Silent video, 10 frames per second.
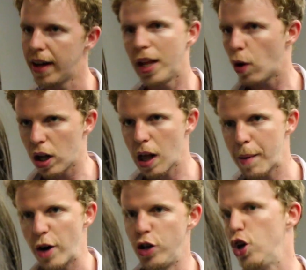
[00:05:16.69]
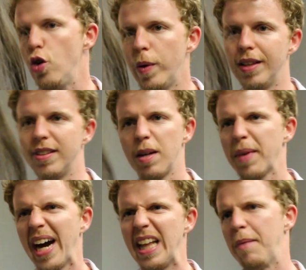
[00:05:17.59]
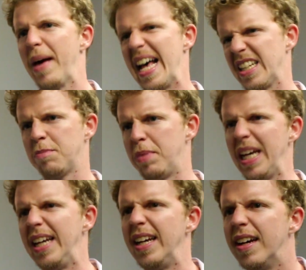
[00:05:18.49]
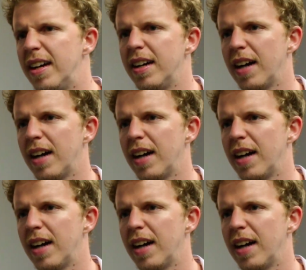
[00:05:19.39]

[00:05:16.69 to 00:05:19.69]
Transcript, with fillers: I know all about you and some guy named SP.